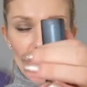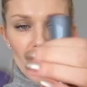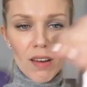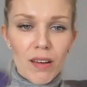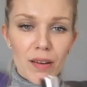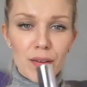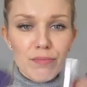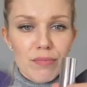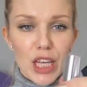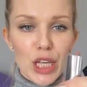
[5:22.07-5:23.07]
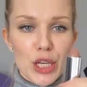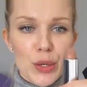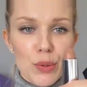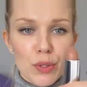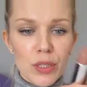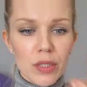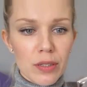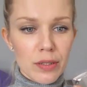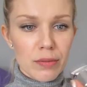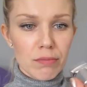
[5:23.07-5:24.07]
a
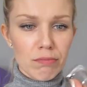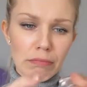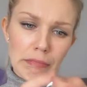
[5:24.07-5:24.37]
nude